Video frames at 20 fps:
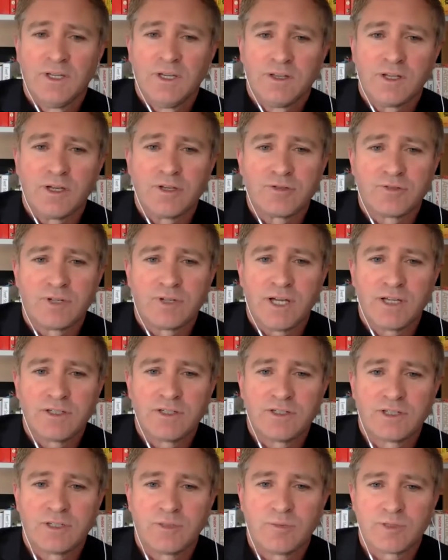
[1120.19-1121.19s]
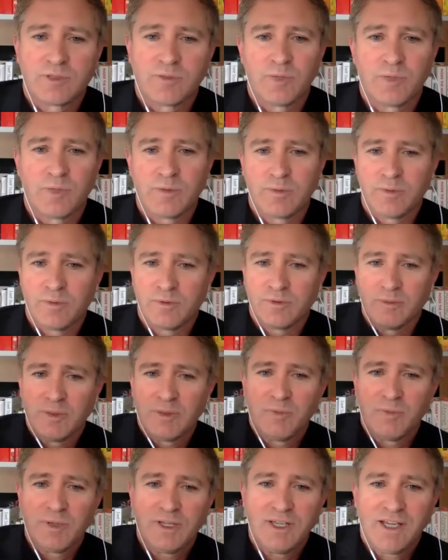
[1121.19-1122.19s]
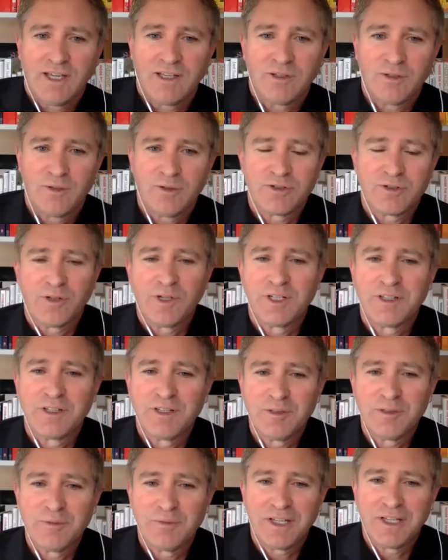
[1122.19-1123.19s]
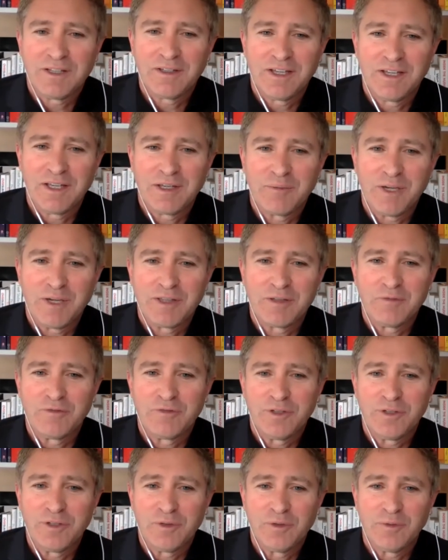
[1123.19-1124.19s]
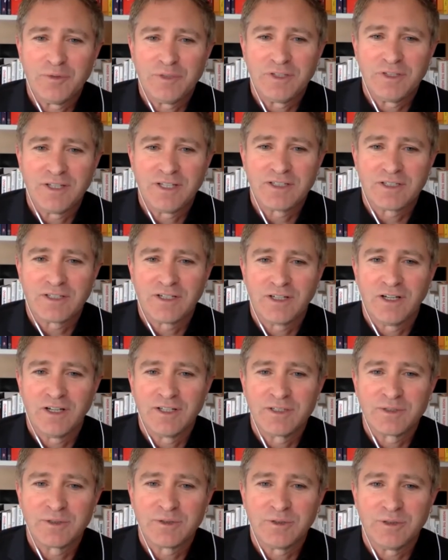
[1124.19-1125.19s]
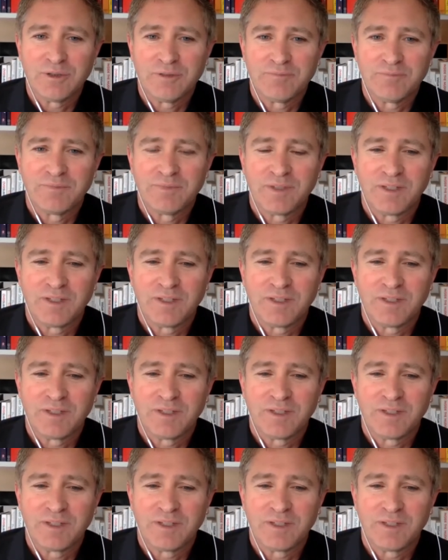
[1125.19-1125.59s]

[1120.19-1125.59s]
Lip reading: those relationships, and people will remember how you treated them, how you made them feel, whether that's clients or